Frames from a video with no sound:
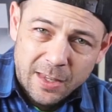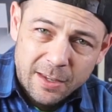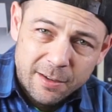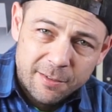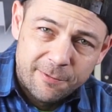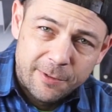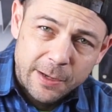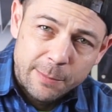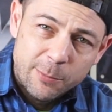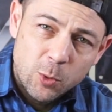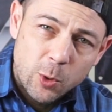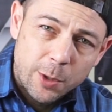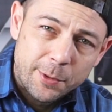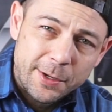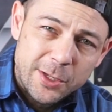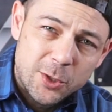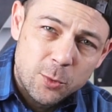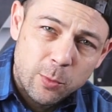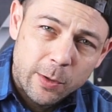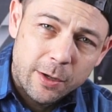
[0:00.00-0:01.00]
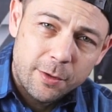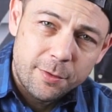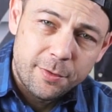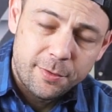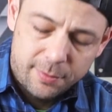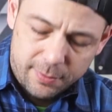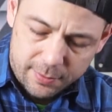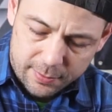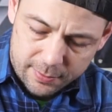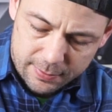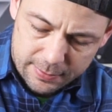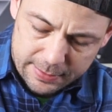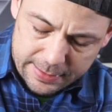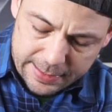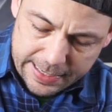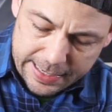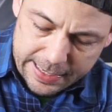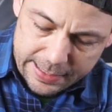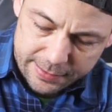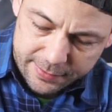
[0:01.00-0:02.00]
February 12th
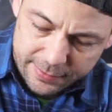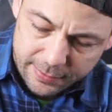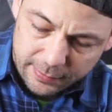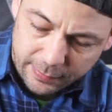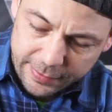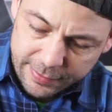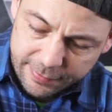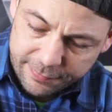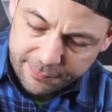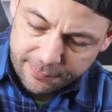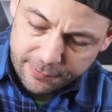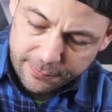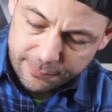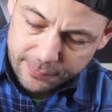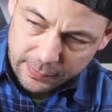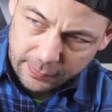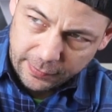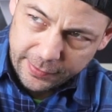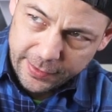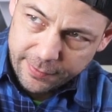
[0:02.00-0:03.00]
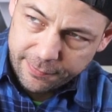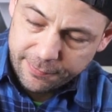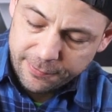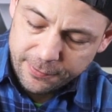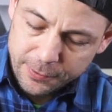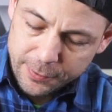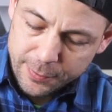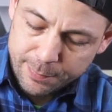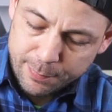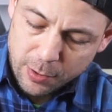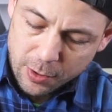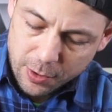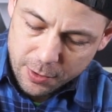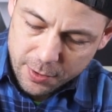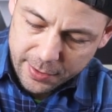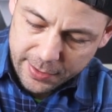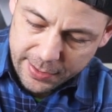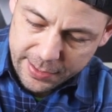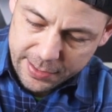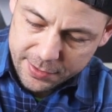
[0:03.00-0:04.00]
at the Lidford
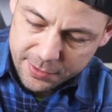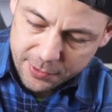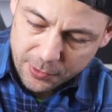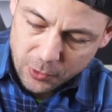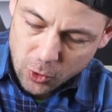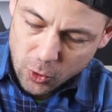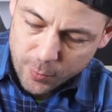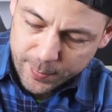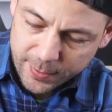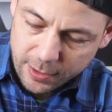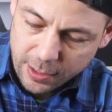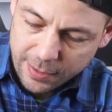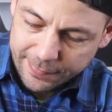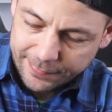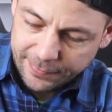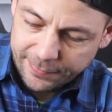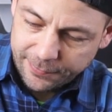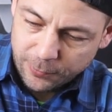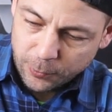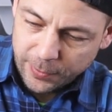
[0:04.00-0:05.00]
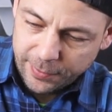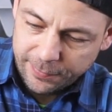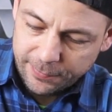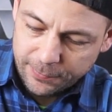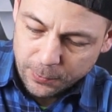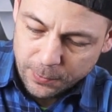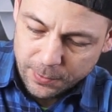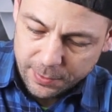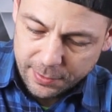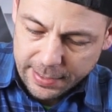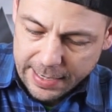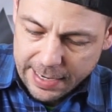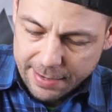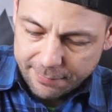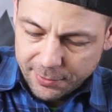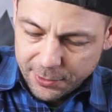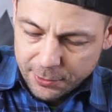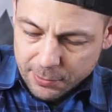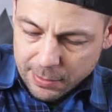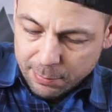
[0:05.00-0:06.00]
Park in Tacoma off of 44th
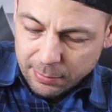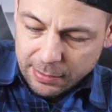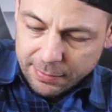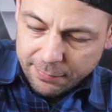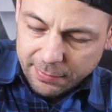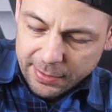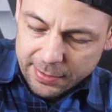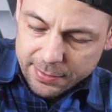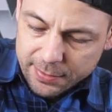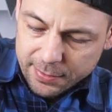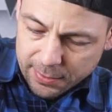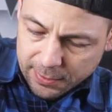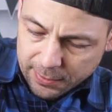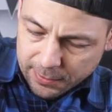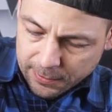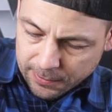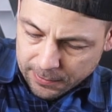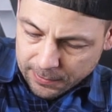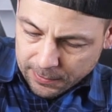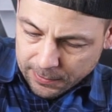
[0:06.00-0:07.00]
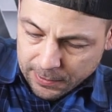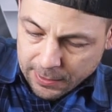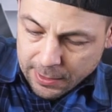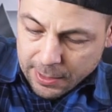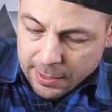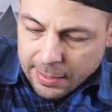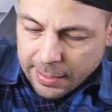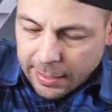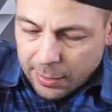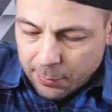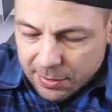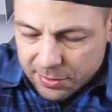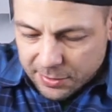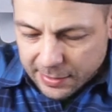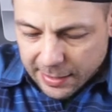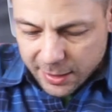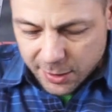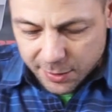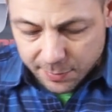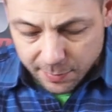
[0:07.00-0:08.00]
Avenue, I believe it is. Anyways,
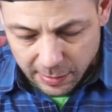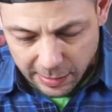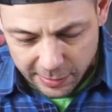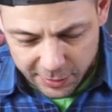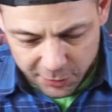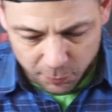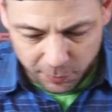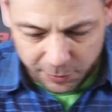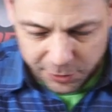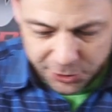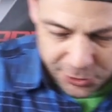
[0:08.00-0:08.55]
guys, I just want to